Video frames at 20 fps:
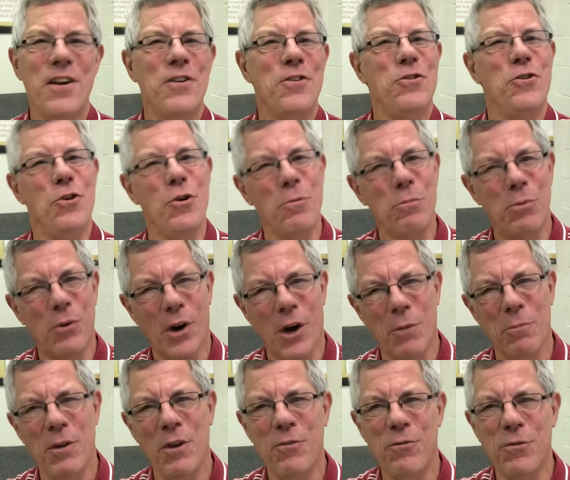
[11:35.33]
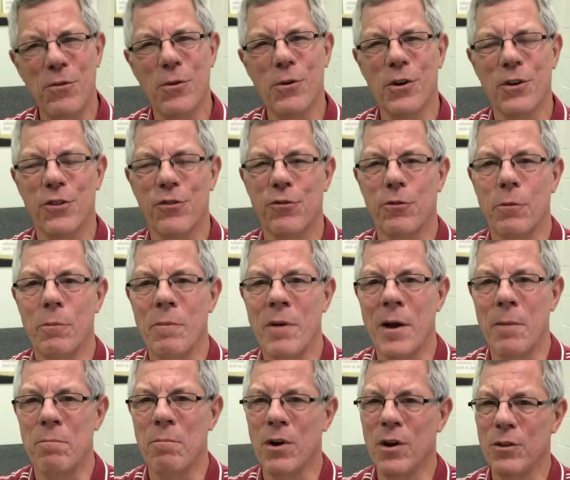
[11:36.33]
You brought me forth from
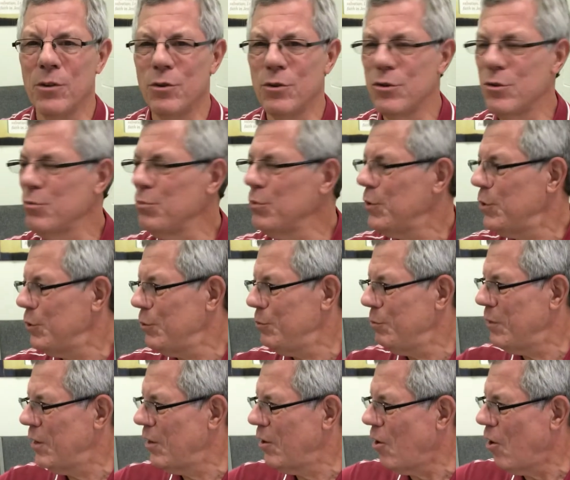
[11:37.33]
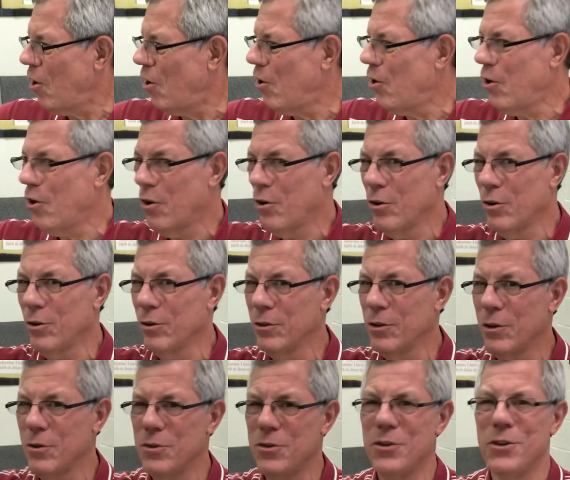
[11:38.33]
my mother's womb all
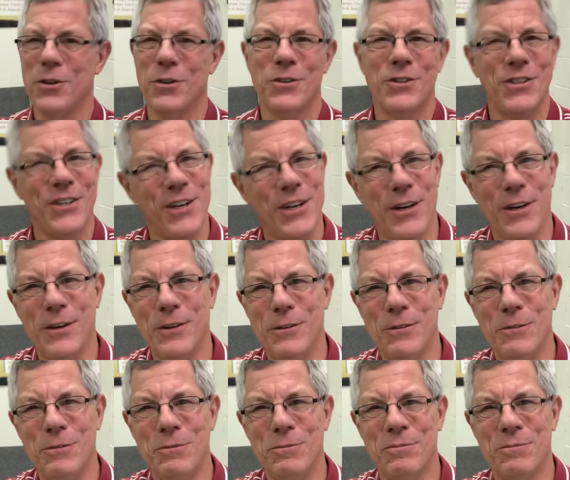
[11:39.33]
those years ago.